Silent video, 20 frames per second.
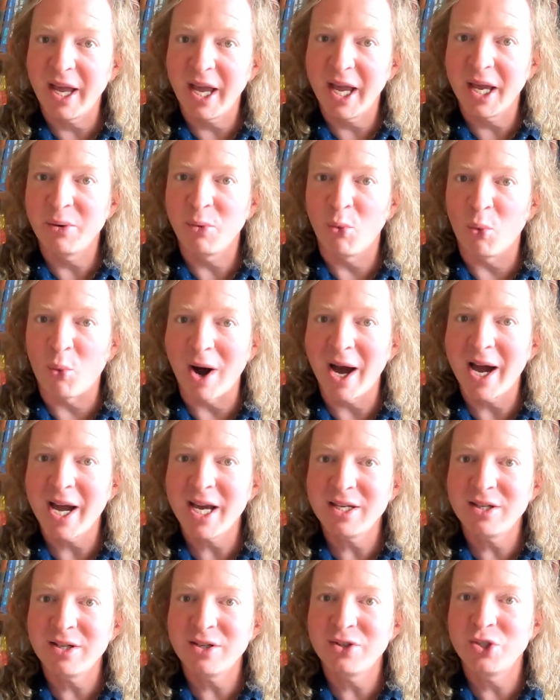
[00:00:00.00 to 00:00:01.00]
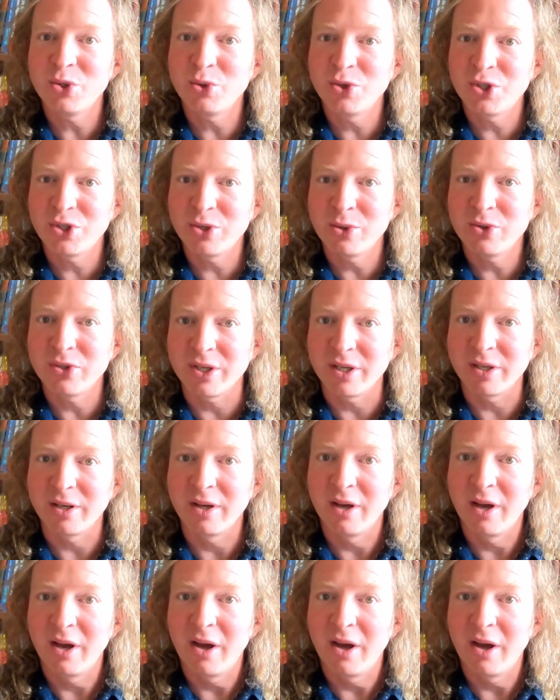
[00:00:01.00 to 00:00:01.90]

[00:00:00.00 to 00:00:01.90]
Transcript: and why did you choose it?